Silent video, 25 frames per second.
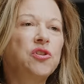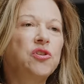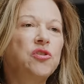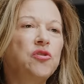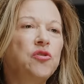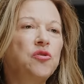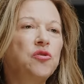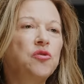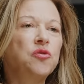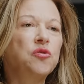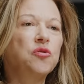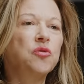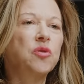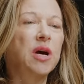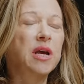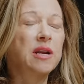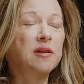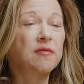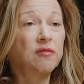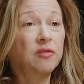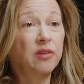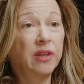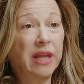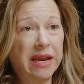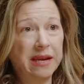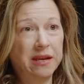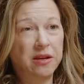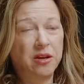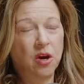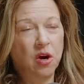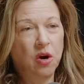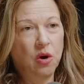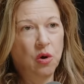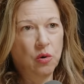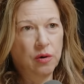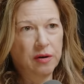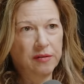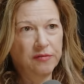to kind of let
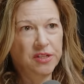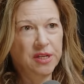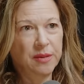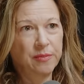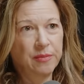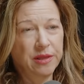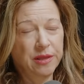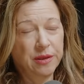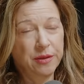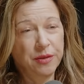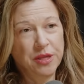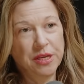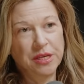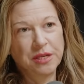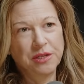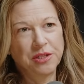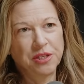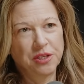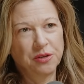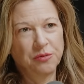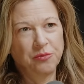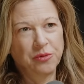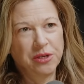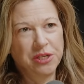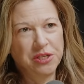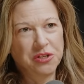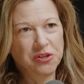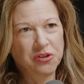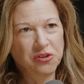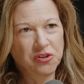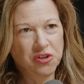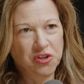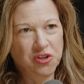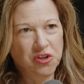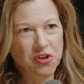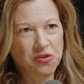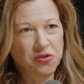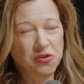go of some of the things that
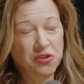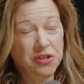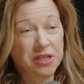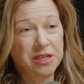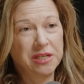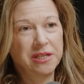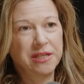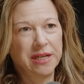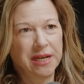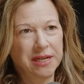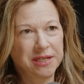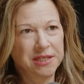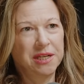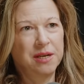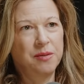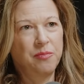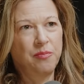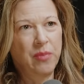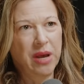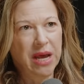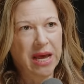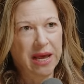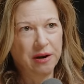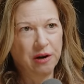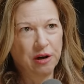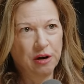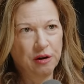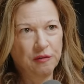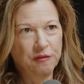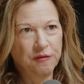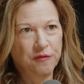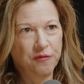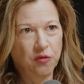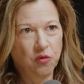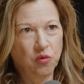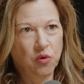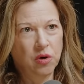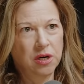research shows doesn't matter
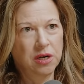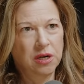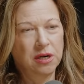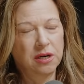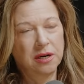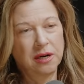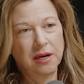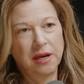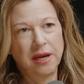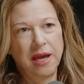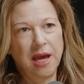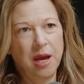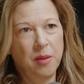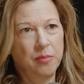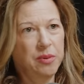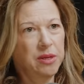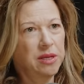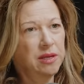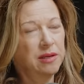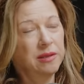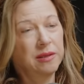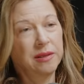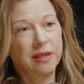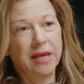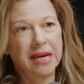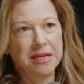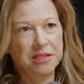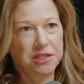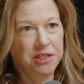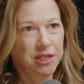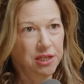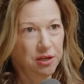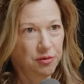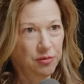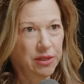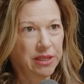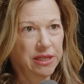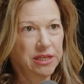for a happy,
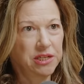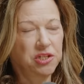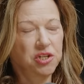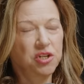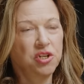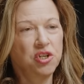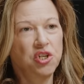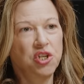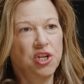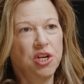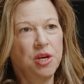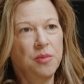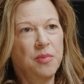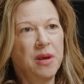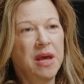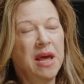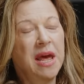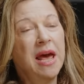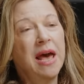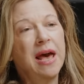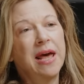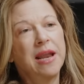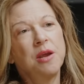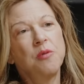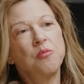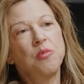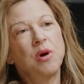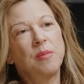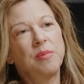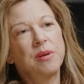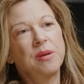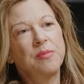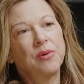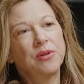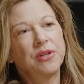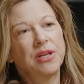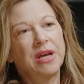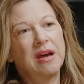lasting relationship. And I want
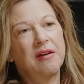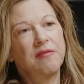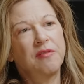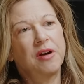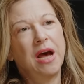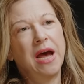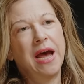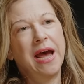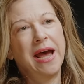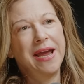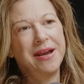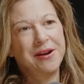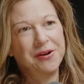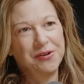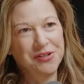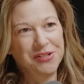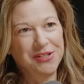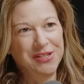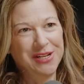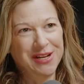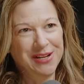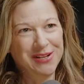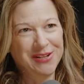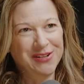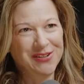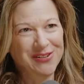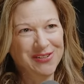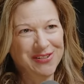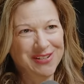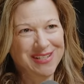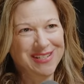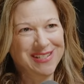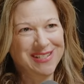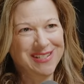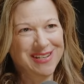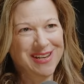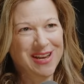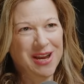people to have higher
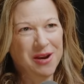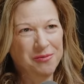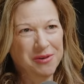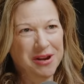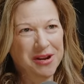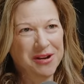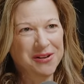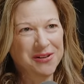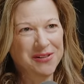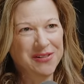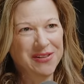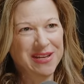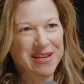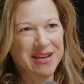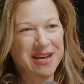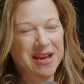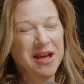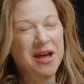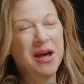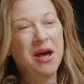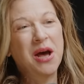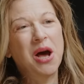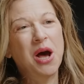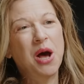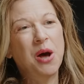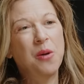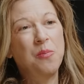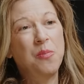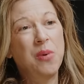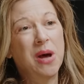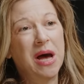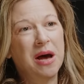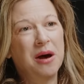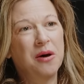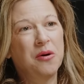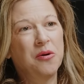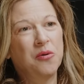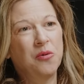standards, ironically,
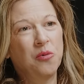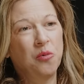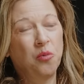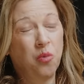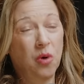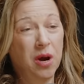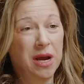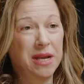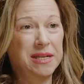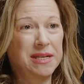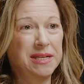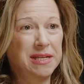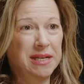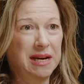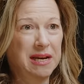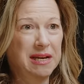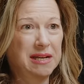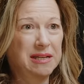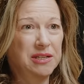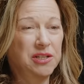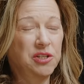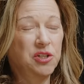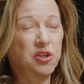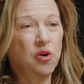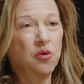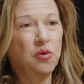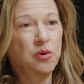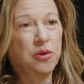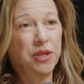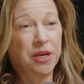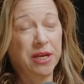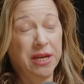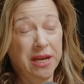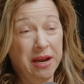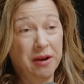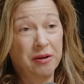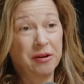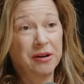about what does. So
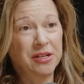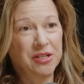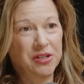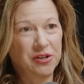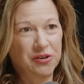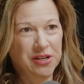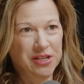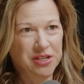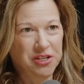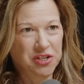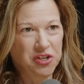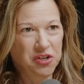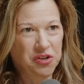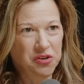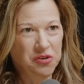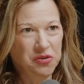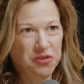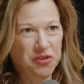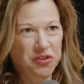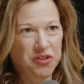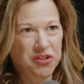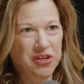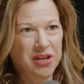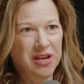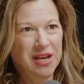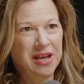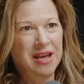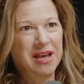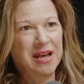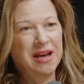the character issues.